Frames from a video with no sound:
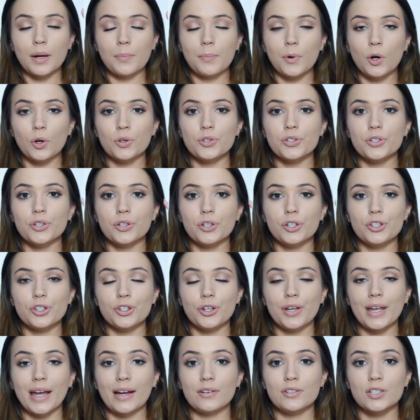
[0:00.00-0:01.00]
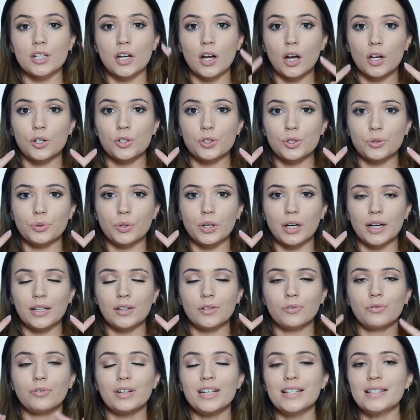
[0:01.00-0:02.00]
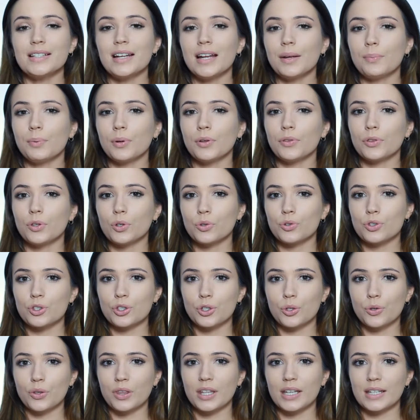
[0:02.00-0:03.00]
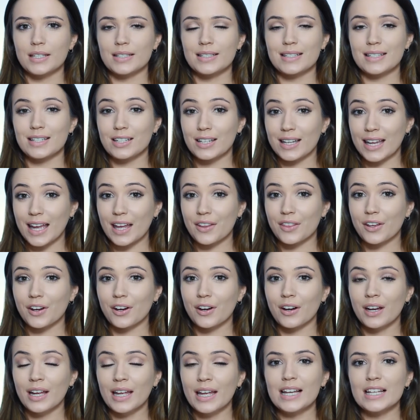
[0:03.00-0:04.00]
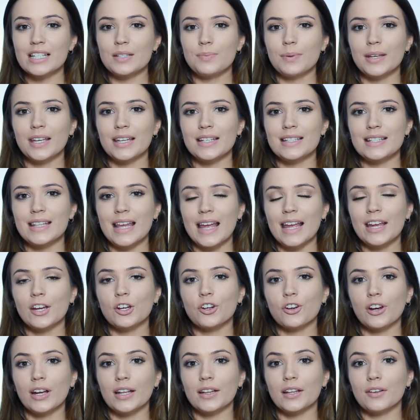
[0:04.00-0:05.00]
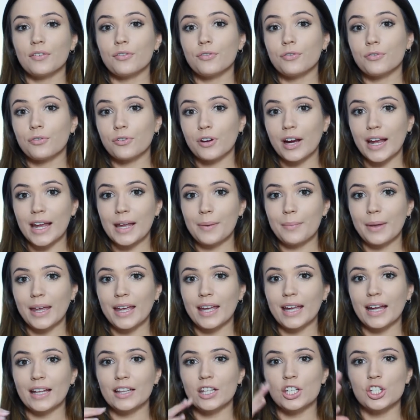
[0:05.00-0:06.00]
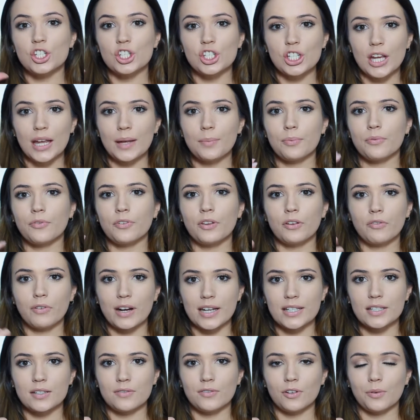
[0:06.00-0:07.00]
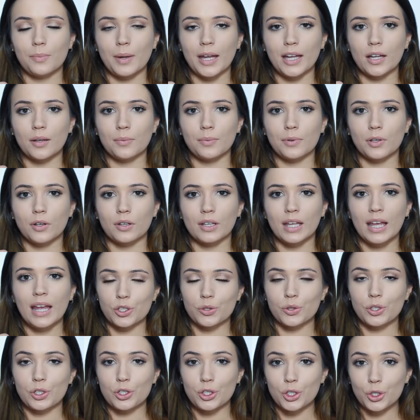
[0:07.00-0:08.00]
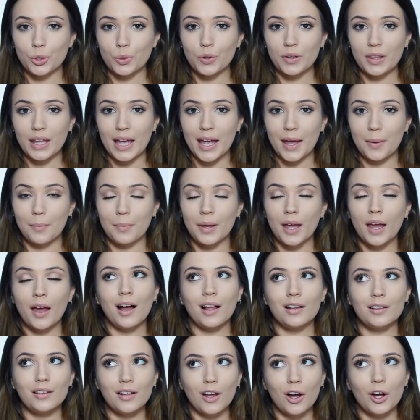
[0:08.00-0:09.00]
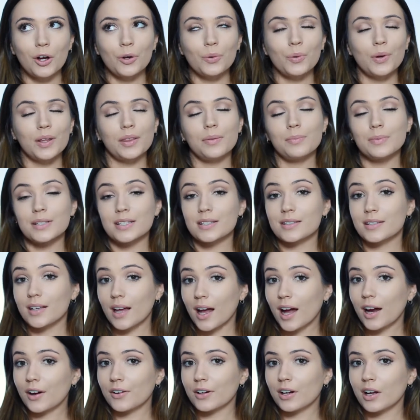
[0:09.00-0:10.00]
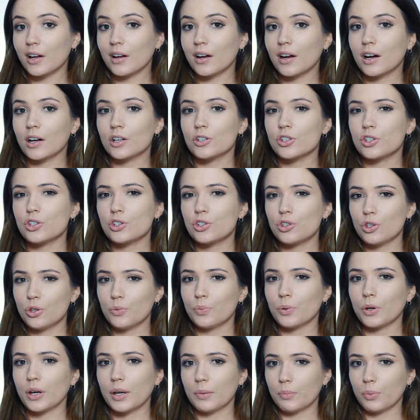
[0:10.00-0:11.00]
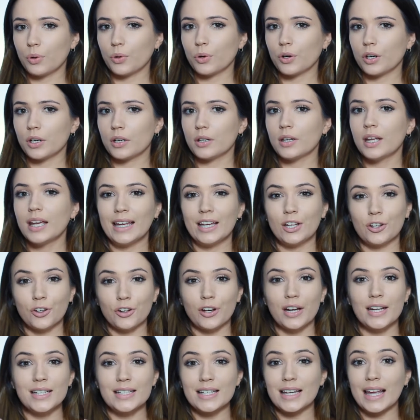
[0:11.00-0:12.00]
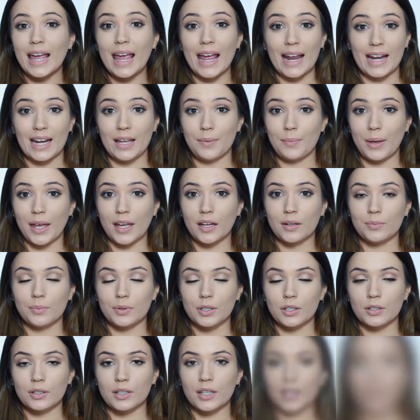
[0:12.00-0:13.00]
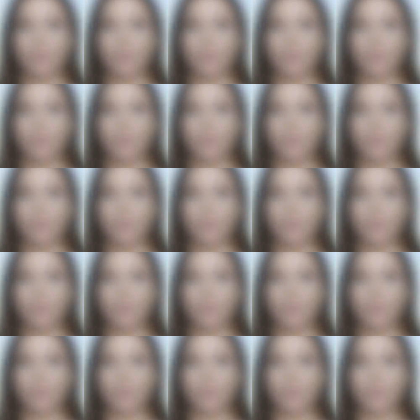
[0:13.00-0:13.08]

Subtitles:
But I'm also going to show you how to contour. And the reason I put those two things together is because they create the framing and the shape for the rest of your makeup look. So the two of them, along with mascara, are super important in creating any makeup look.